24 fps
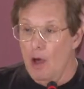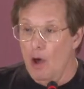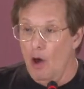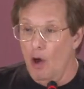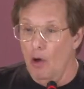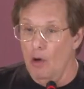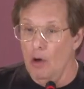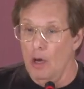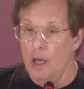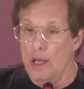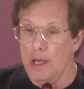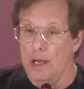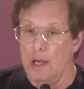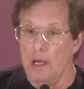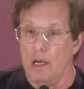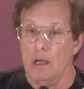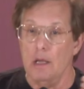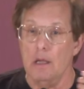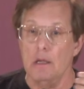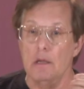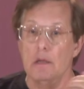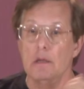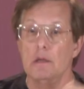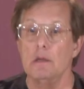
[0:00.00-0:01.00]
Only,
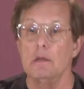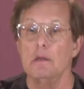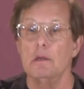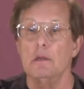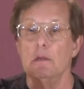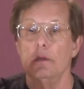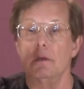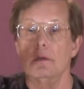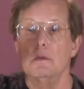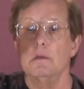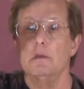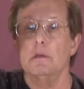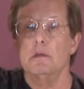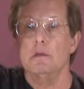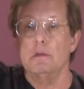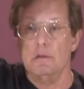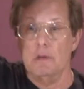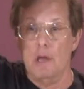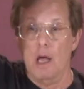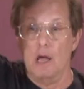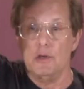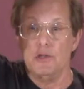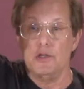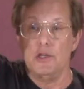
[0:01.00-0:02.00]

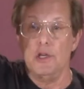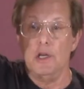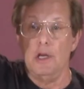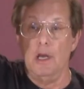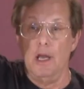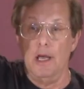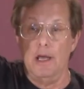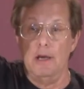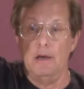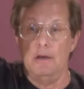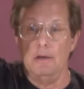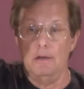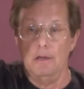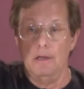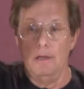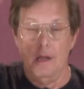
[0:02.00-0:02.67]
I'll see you later.